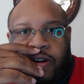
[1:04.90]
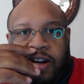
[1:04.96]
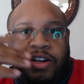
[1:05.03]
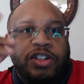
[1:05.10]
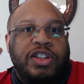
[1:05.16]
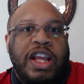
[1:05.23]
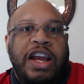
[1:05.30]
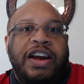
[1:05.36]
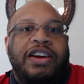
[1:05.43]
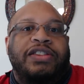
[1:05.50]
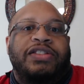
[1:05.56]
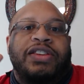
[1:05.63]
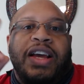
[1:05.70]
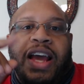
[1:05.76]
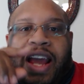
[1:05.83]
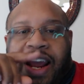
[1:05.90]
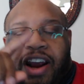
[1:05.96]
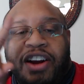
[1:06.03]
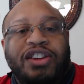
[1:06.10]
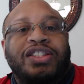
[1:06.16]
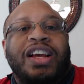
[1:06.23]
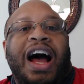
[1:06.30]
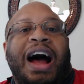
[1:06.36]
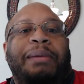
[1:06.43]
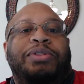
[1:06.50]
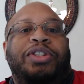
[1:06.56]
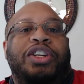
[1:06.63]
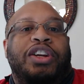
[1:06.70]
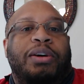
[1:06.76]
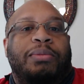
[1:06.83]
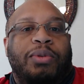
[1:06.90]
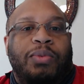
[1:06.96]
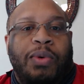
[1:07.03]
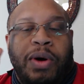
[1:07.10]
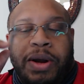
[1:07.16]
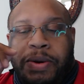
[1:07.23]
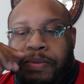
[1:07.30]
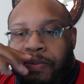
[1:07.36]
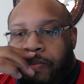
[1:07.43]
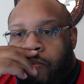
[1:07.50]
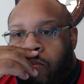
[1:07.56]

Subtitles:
Here's option number one.